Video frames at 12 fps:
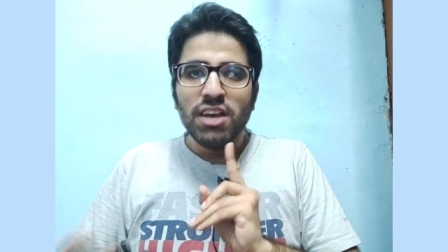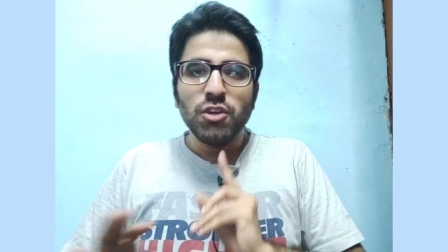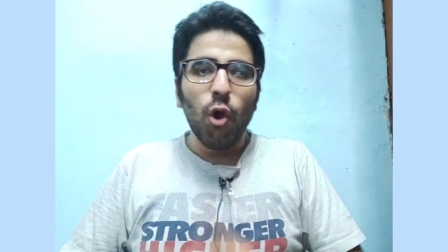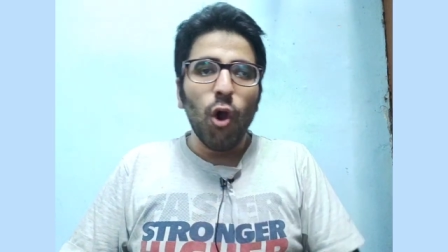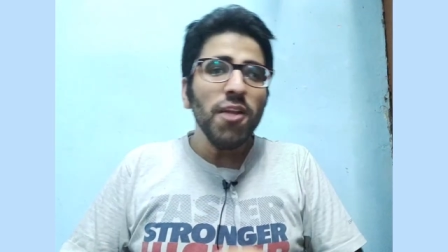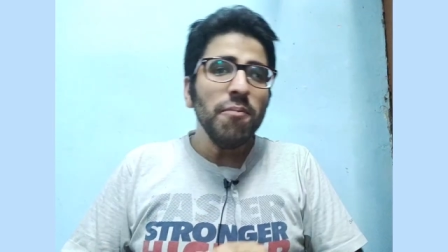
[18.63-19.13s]

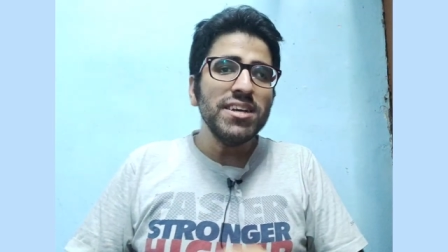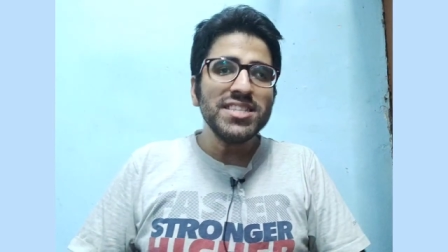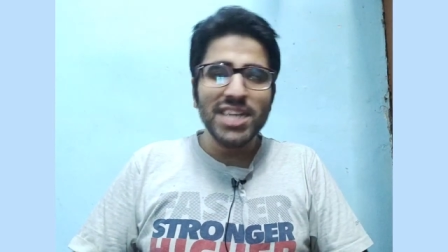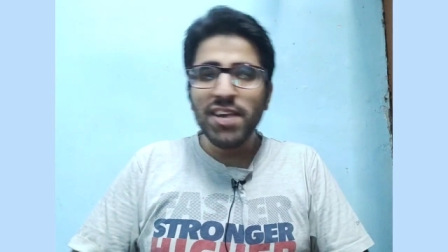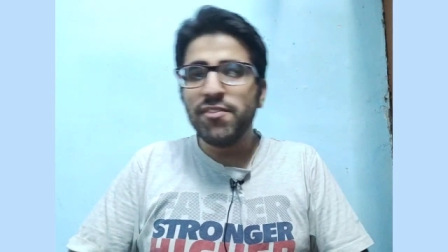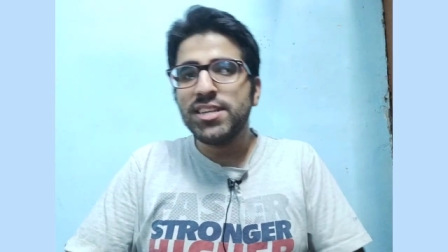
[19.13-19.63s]
You all
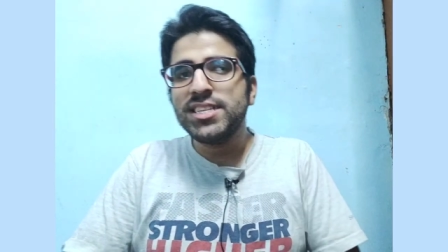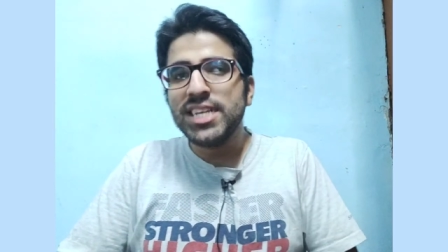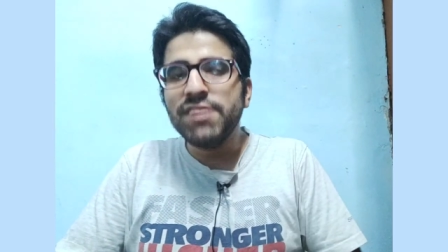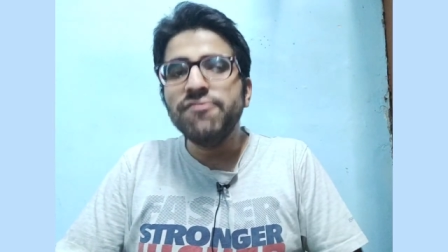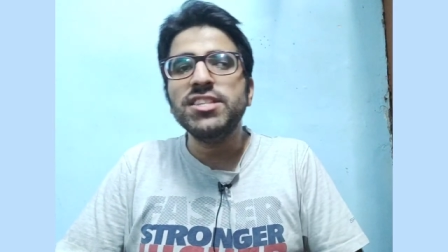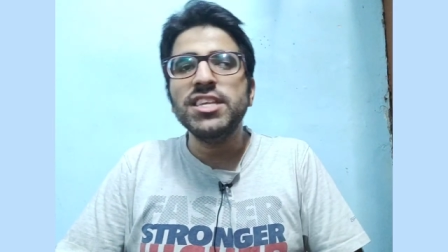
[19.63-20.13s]
must have
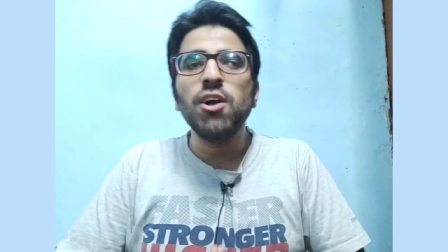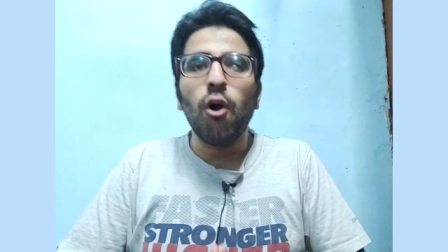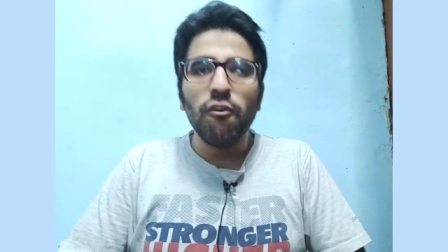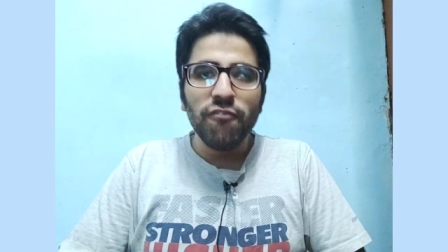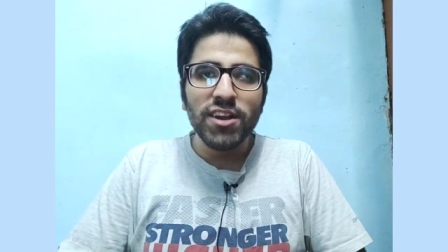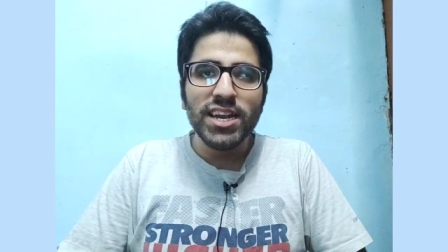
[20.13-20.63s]
received the
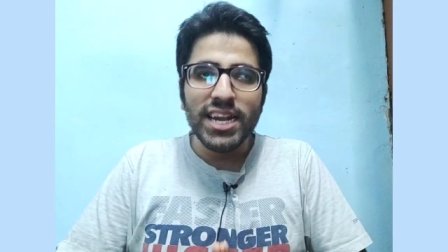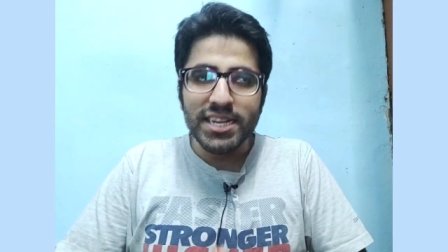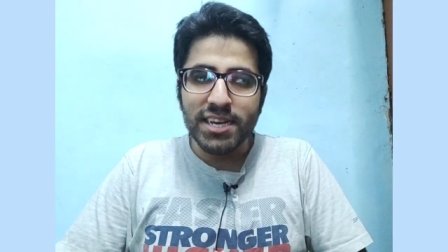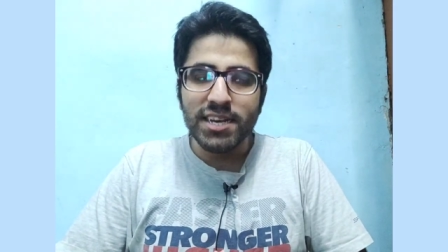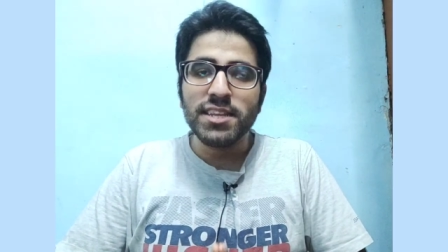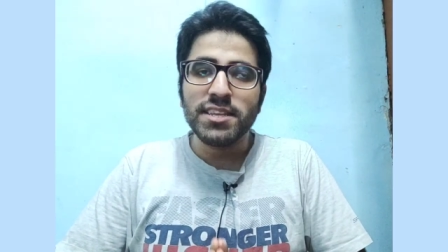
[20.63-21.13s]
offer
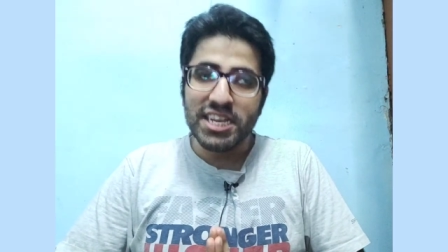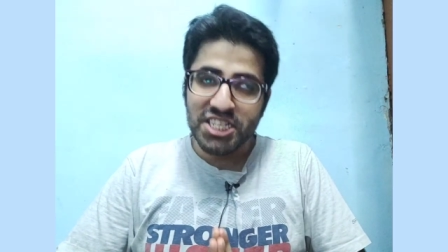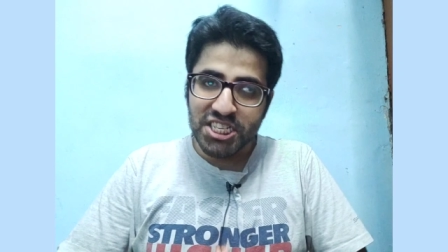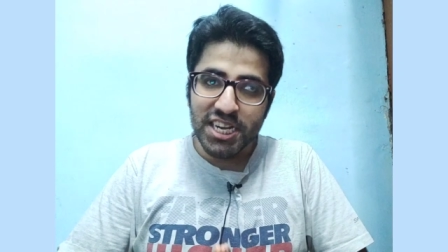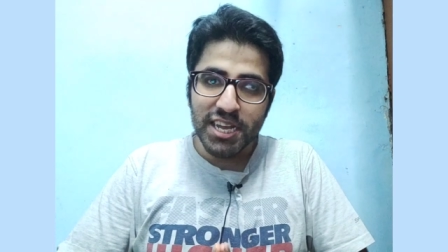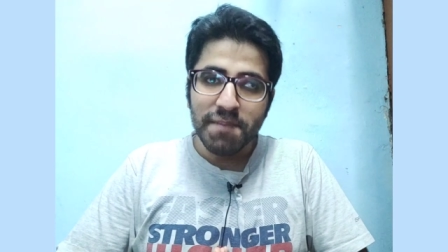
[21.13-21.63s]
letter
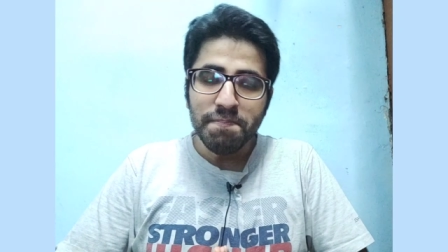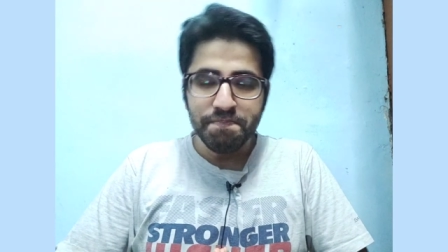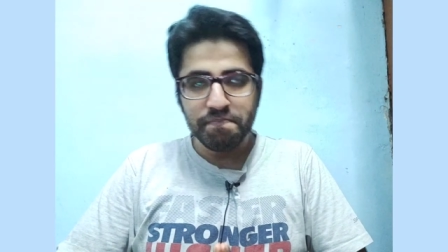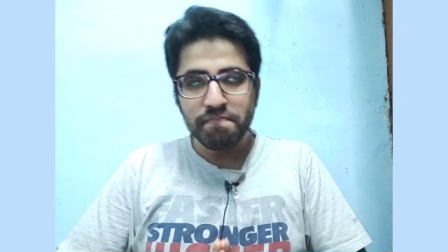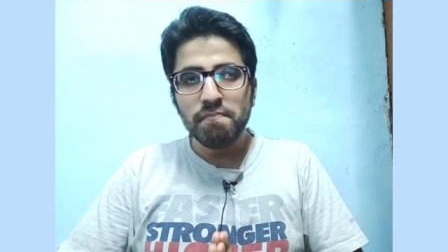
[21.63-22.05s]
yesterday.